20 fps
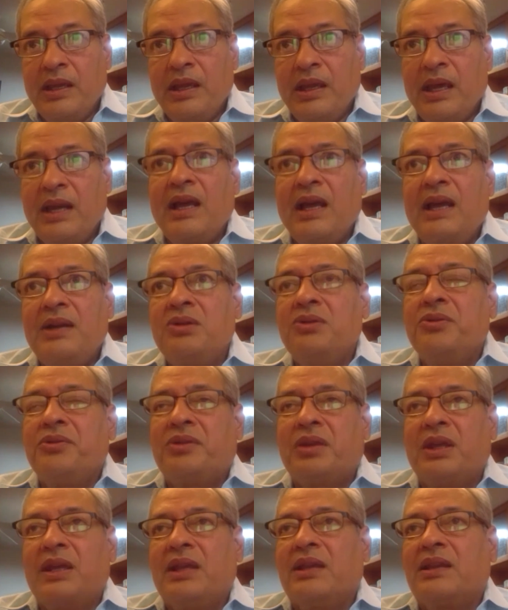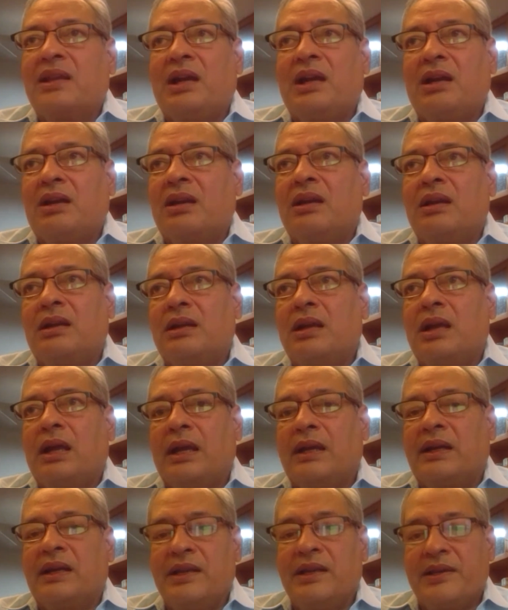And I do think that
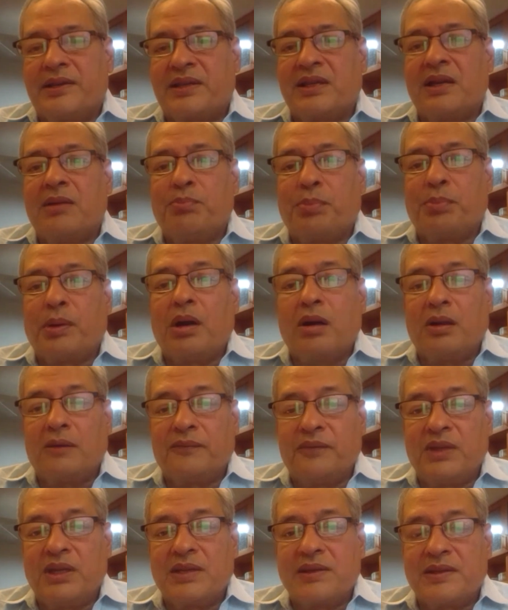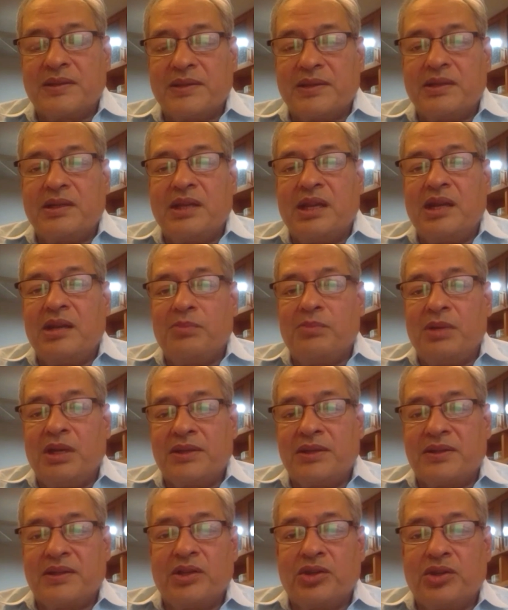at least some part of this is a
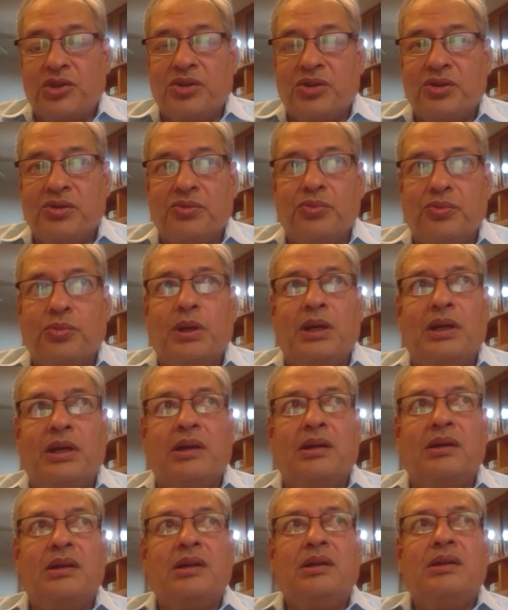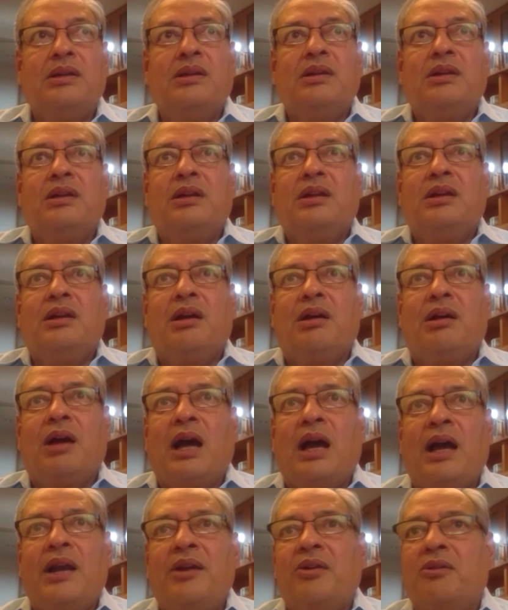database issue, where
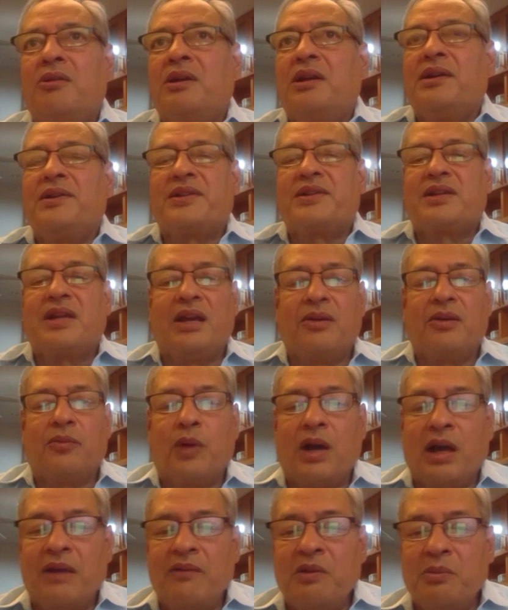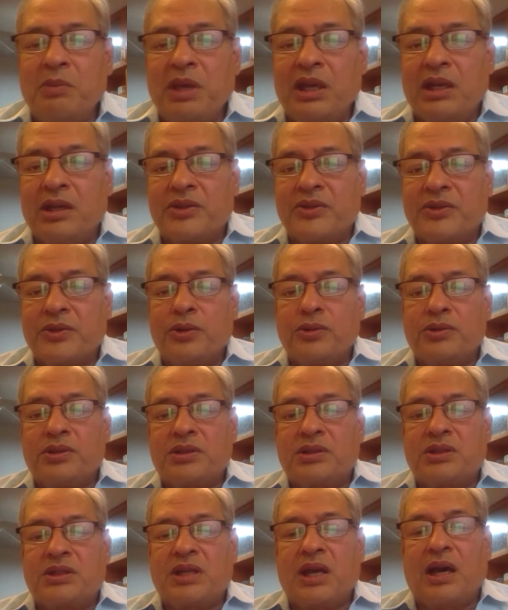I don't understand why we make it
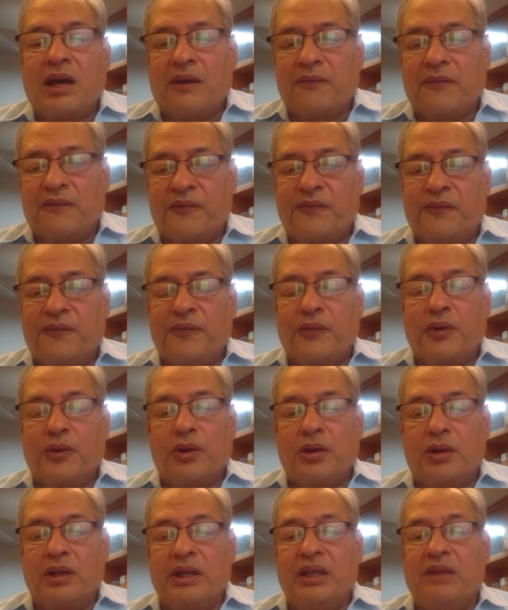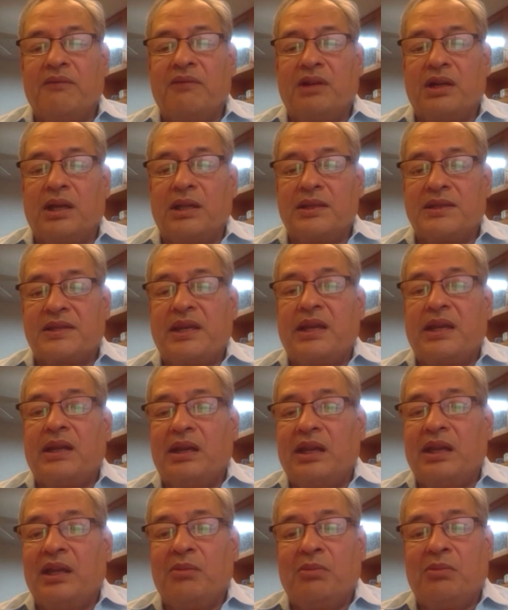so tough for even unskilled
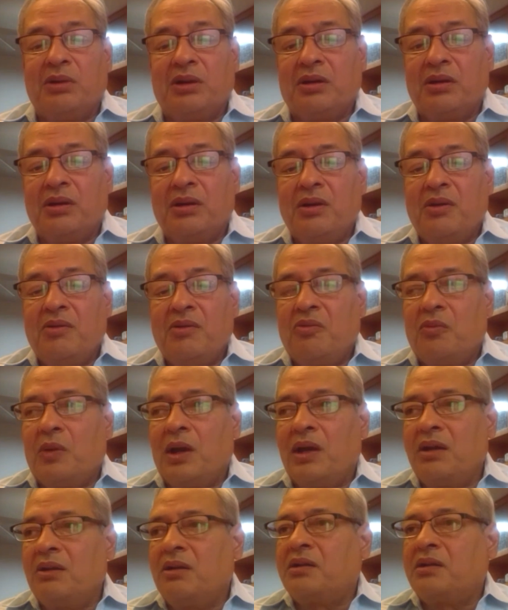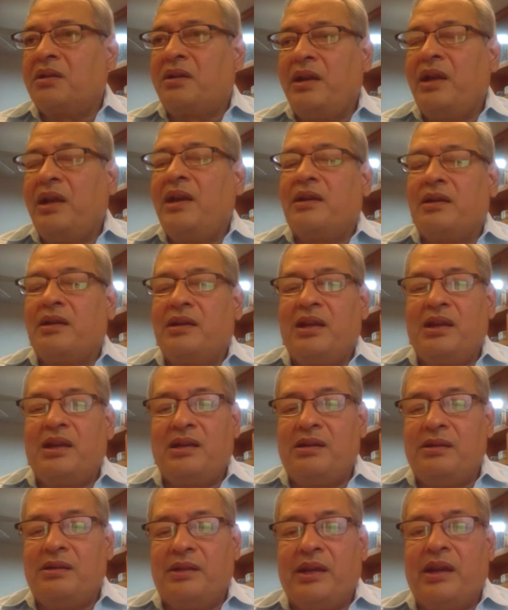labor. Why not create a
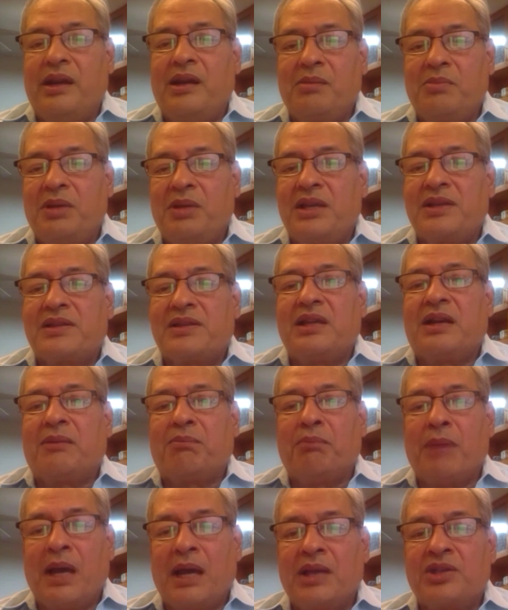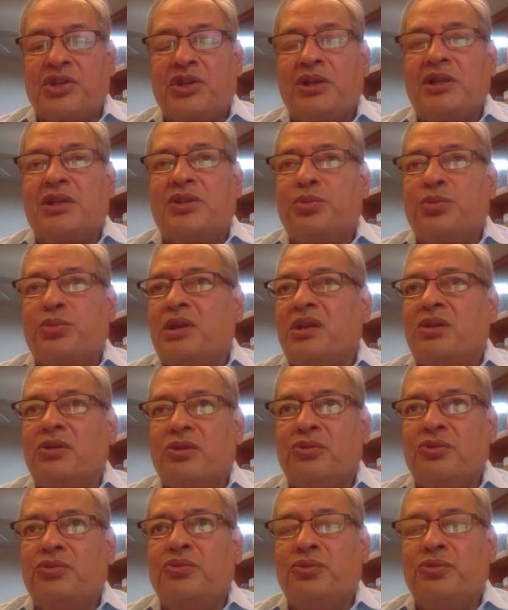database that matches? We
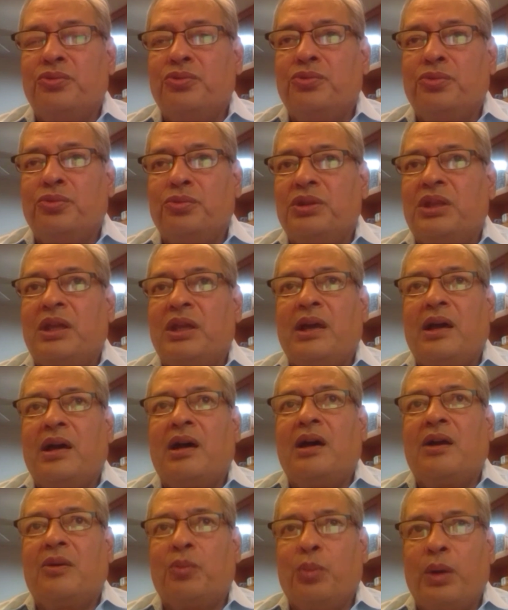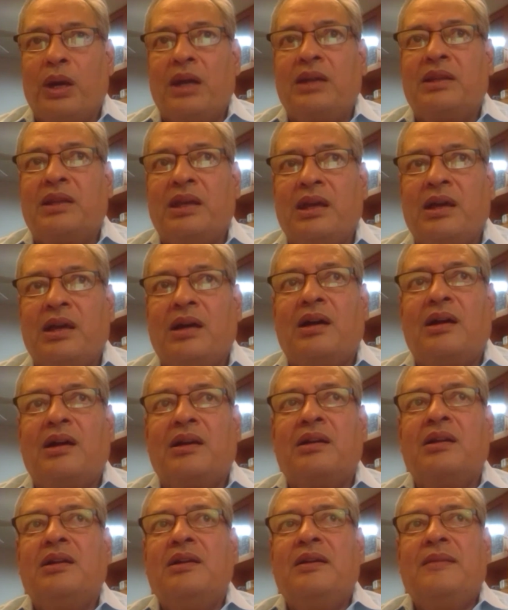know who they are, where they
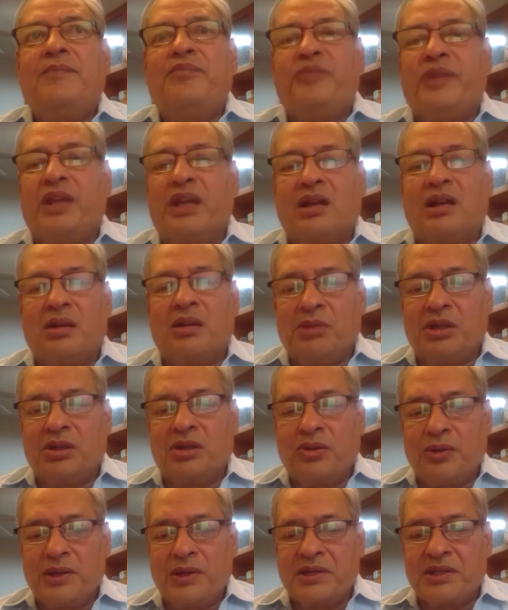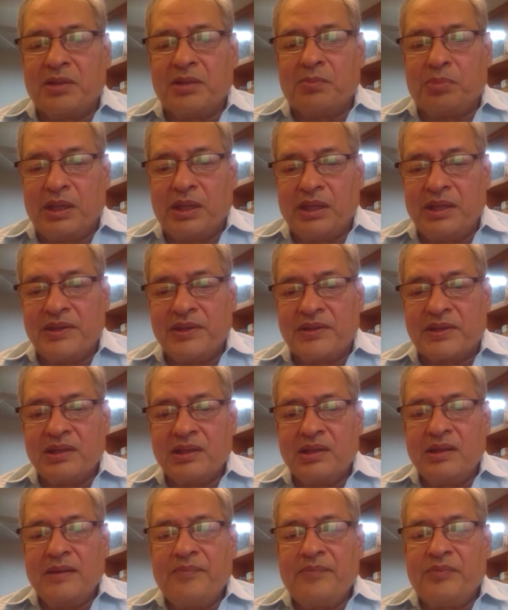are. They come and go as they please.
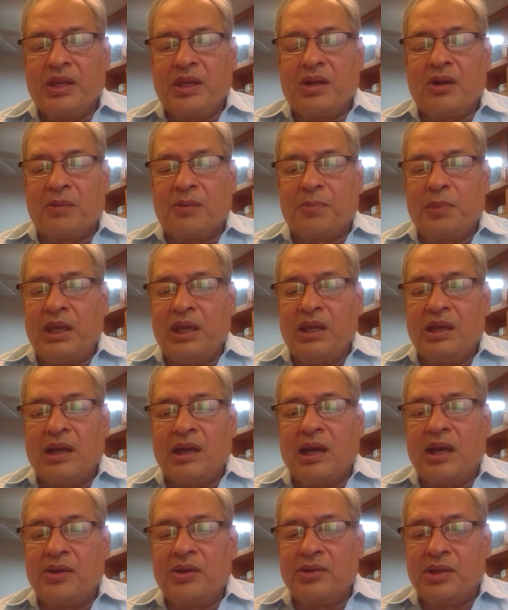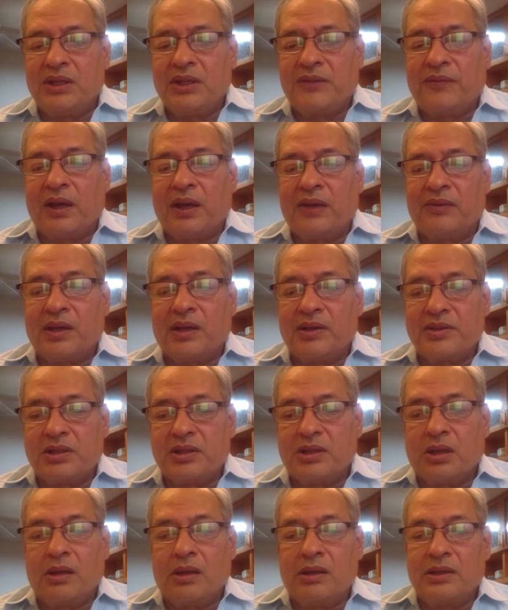They're not paying coyotes
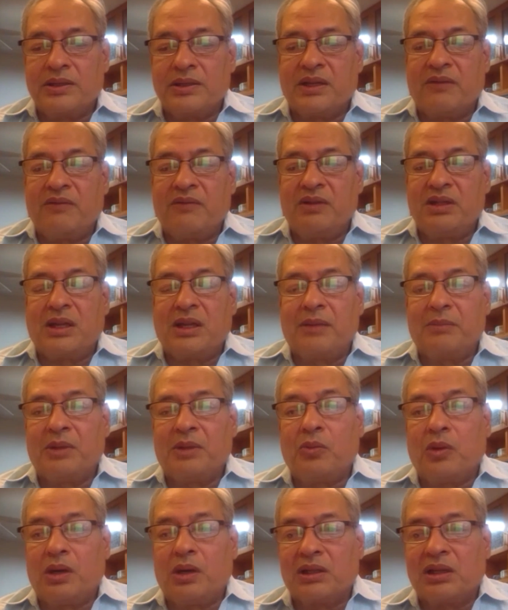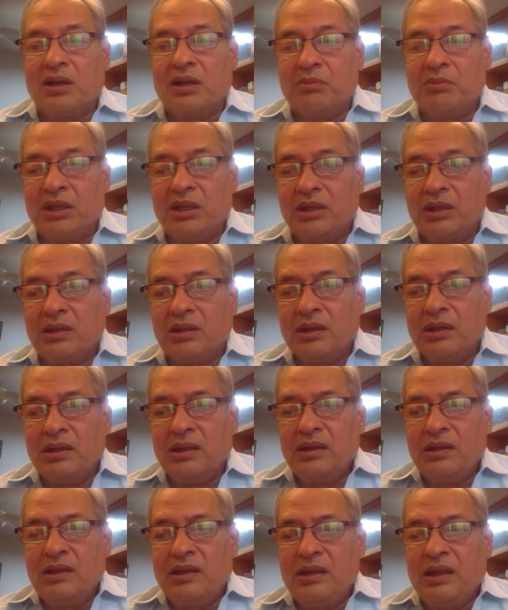$5,000 every time they want to come in.
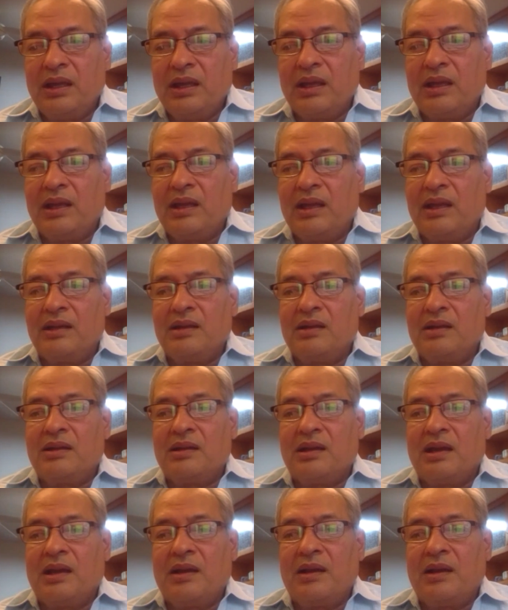And,